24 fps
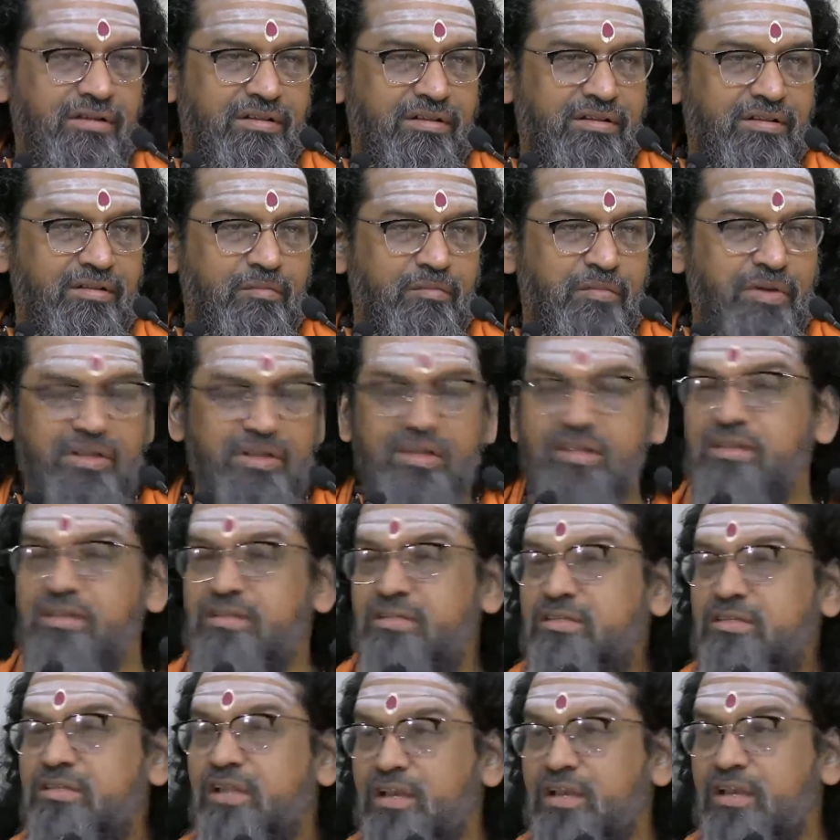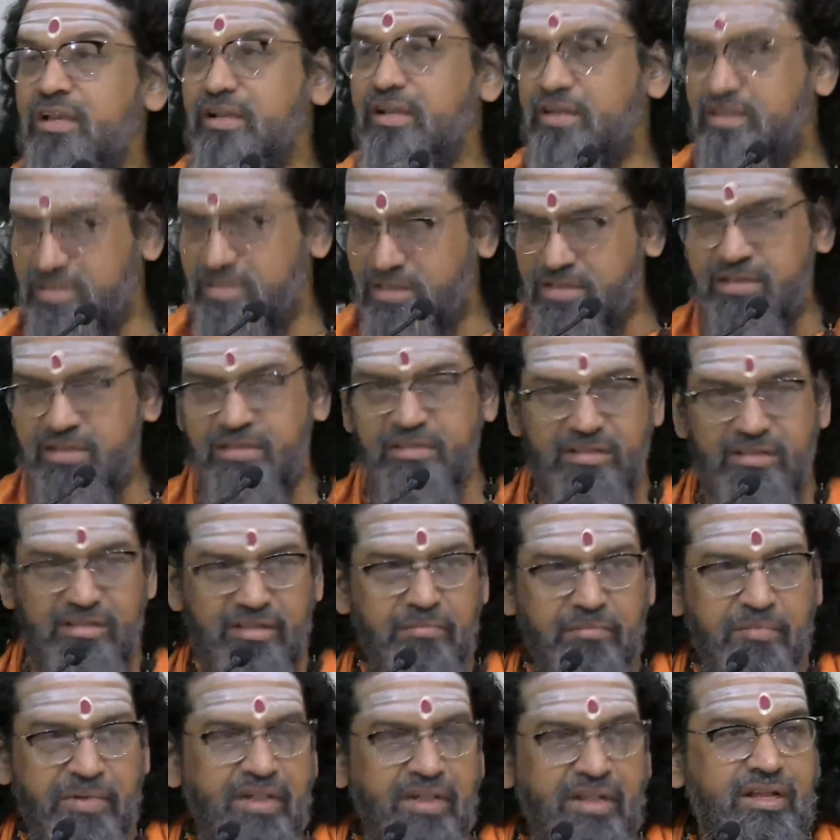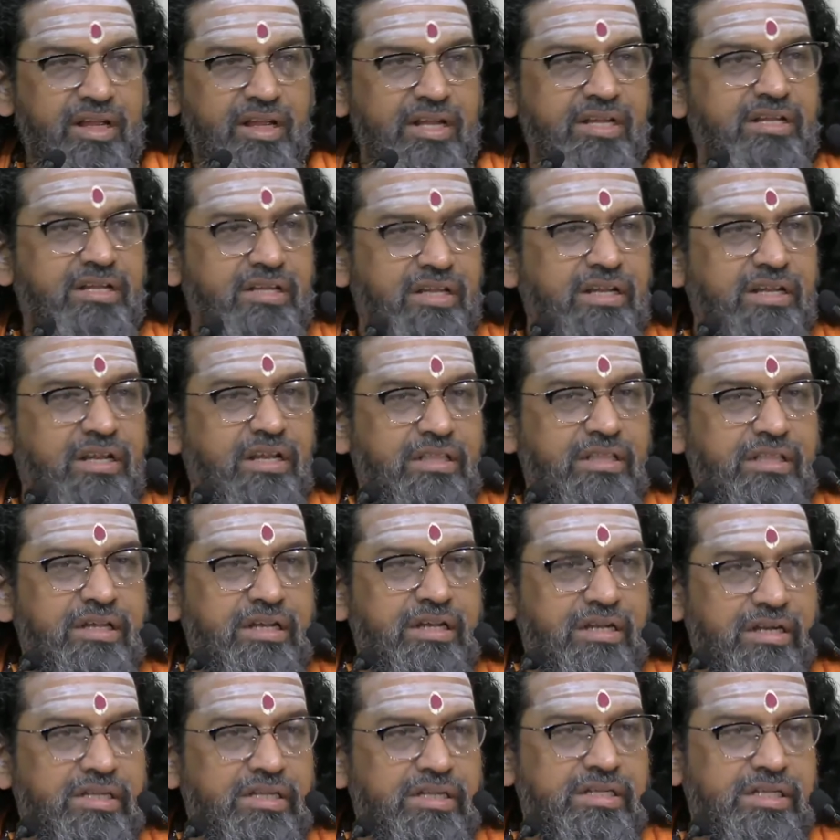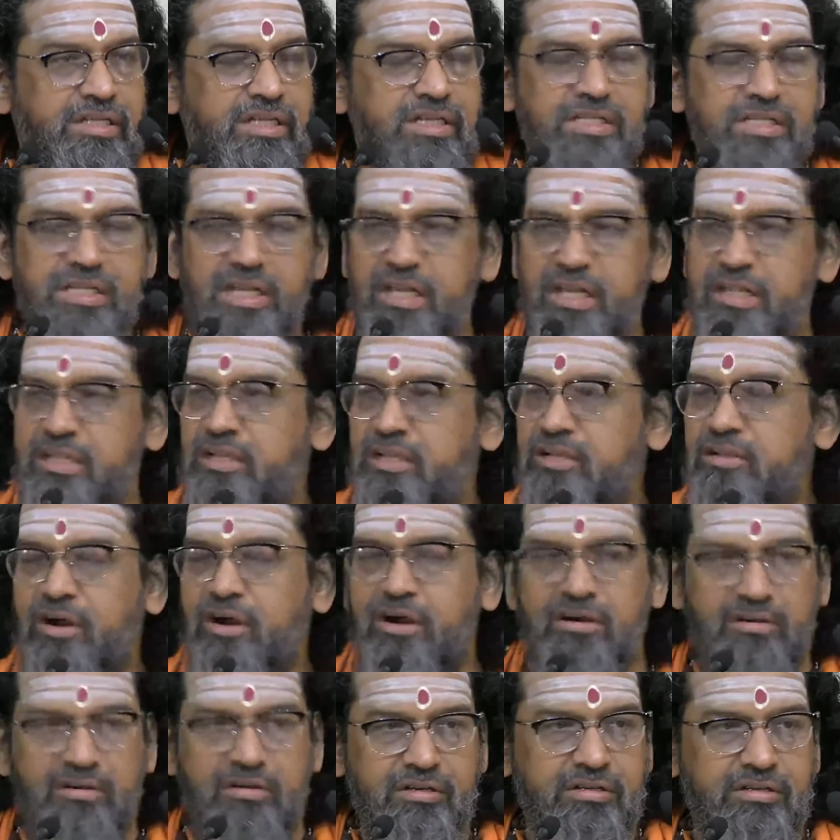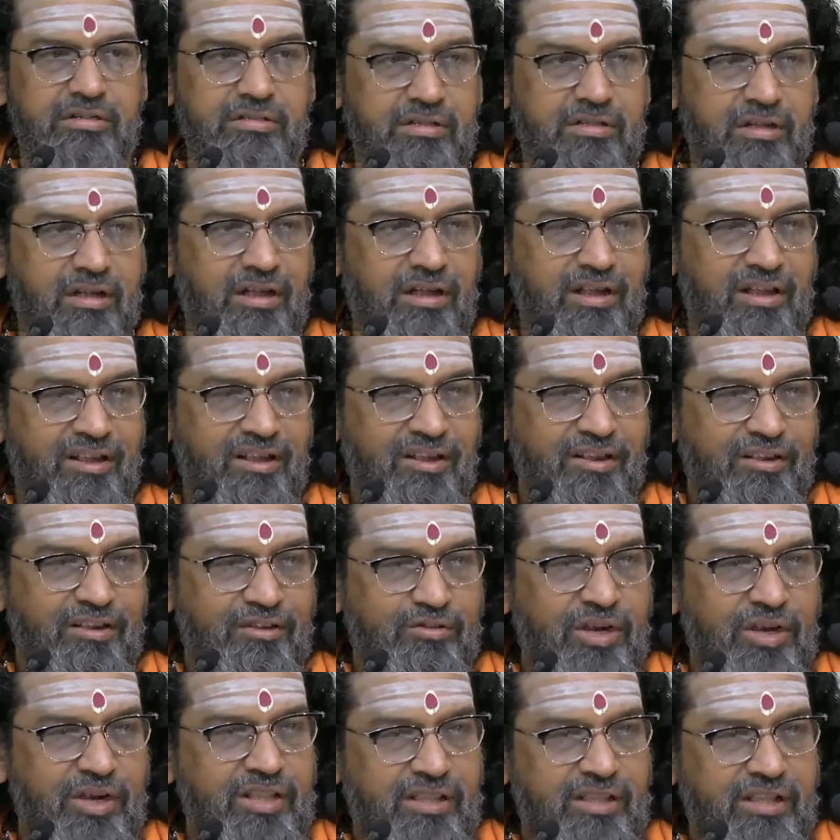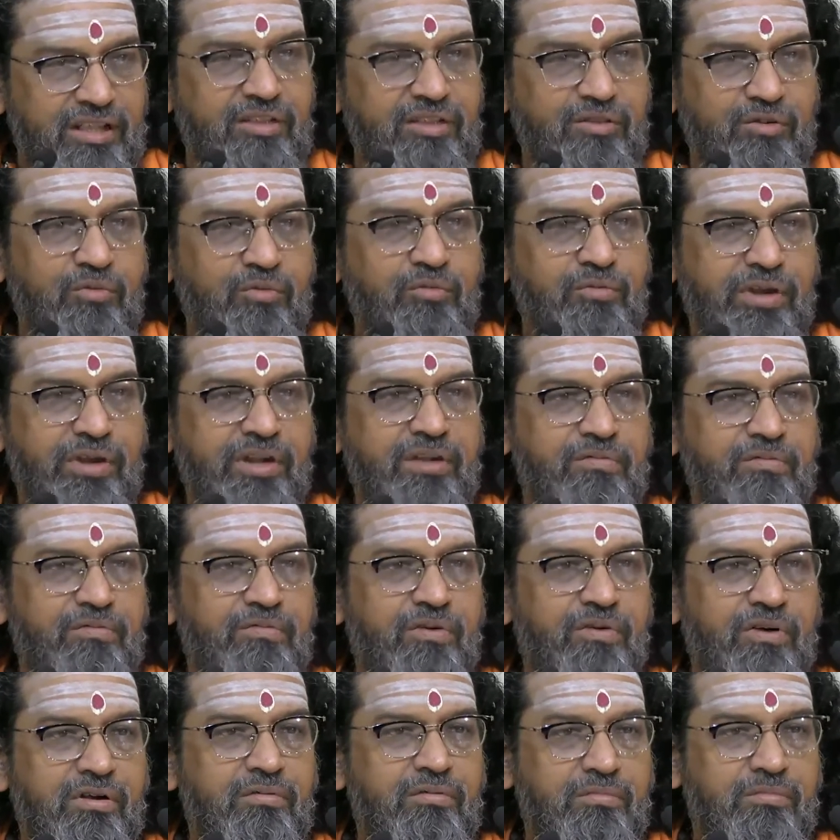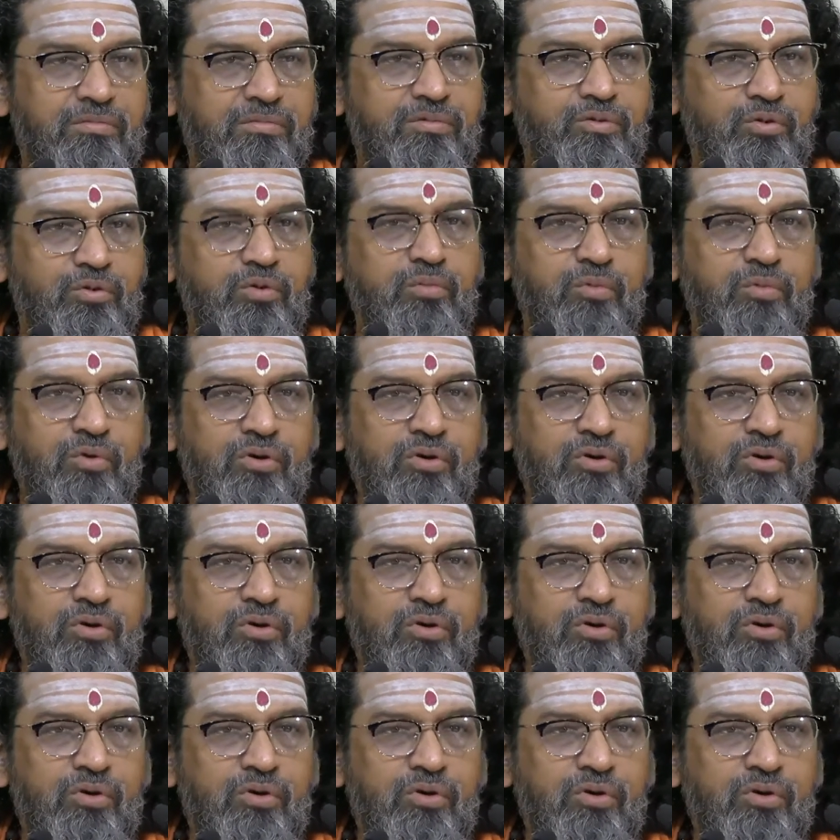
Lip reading: But he still needs the medication and the nurses and the doctors. So I think you wait for 2 more